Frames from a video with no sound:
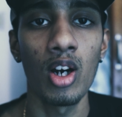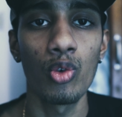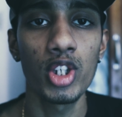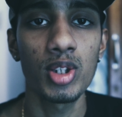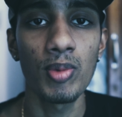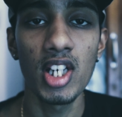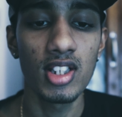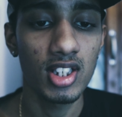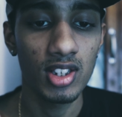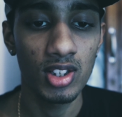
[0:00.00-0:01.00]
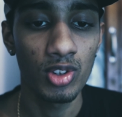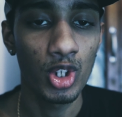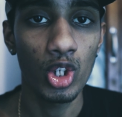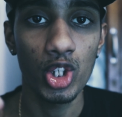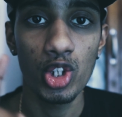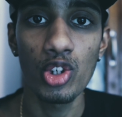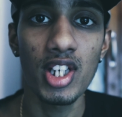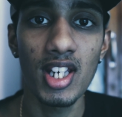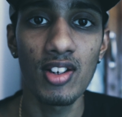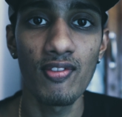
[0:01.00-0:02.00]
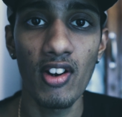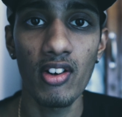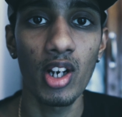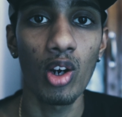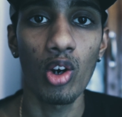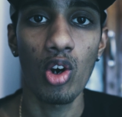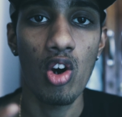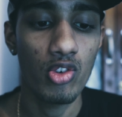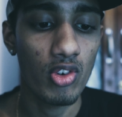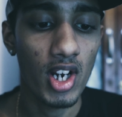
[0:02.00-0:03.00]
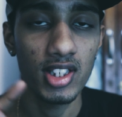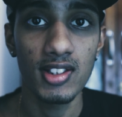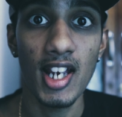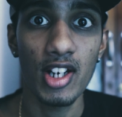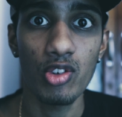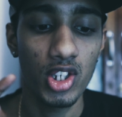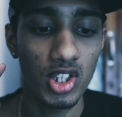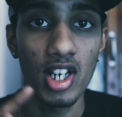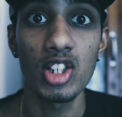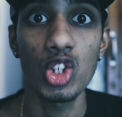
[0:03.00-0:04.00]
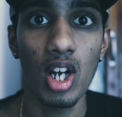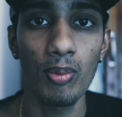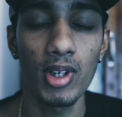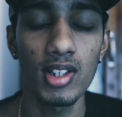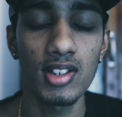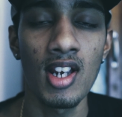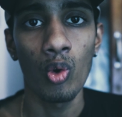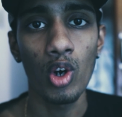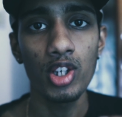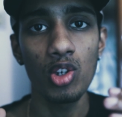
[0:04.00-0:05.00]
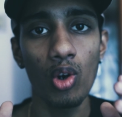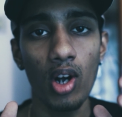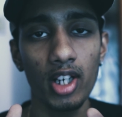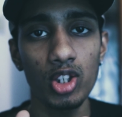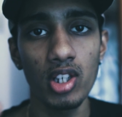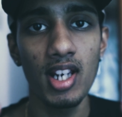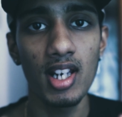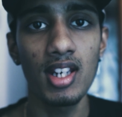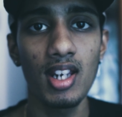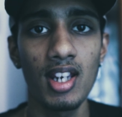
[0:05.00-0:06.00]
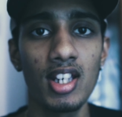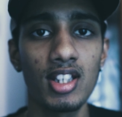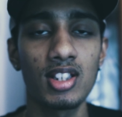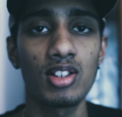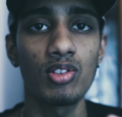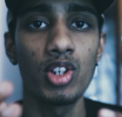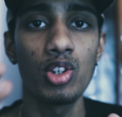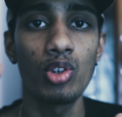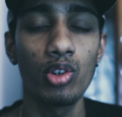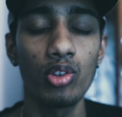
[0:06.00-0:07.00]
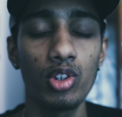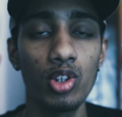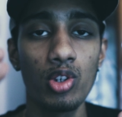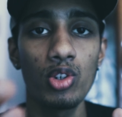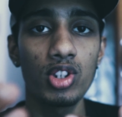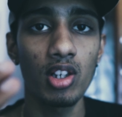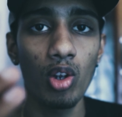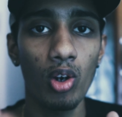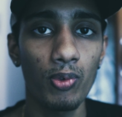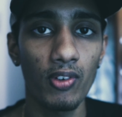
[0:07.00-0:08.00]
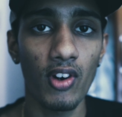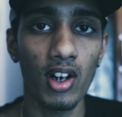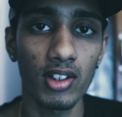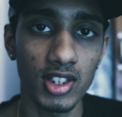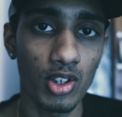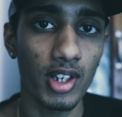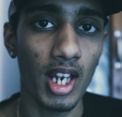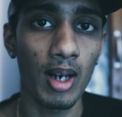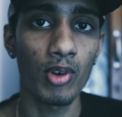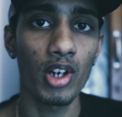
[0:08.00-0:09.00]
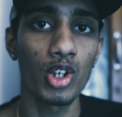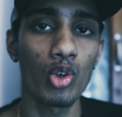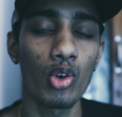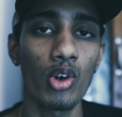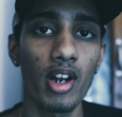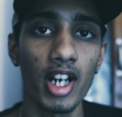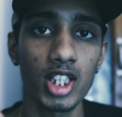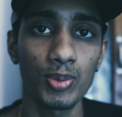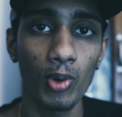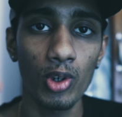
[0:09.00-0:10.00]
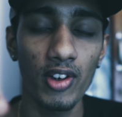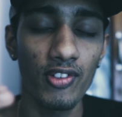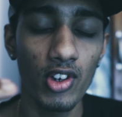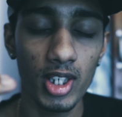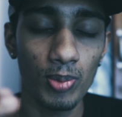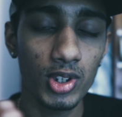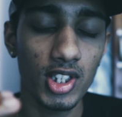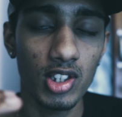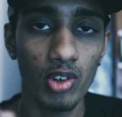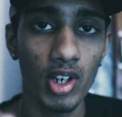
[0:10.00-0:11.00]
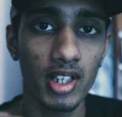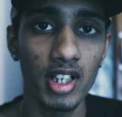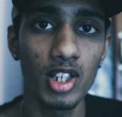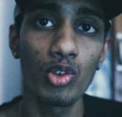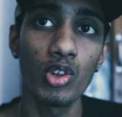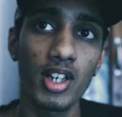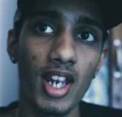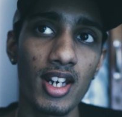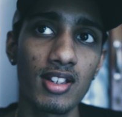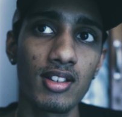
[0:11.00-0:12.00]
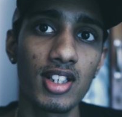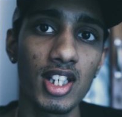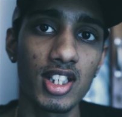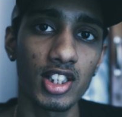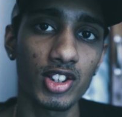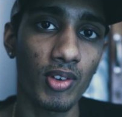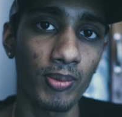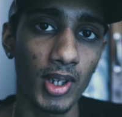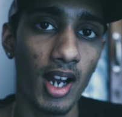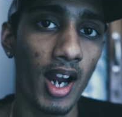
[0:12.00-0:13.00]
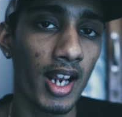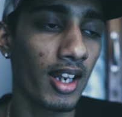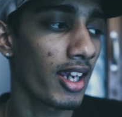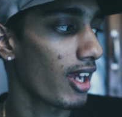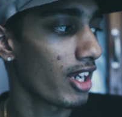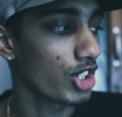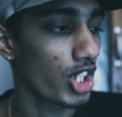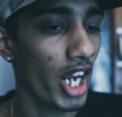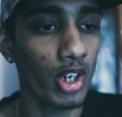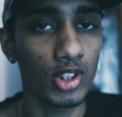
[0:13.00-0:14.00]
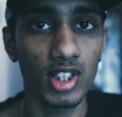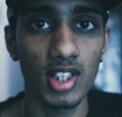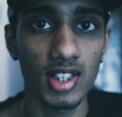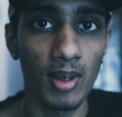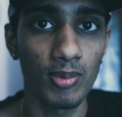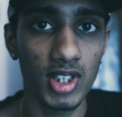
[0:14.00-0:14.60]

which means you're shooting in very low contrast, saturation and sharpness. What you are actually getting is, when you use the log profiles in your camera, if you expose it correctly, you will get details from the highlight and shadows at the same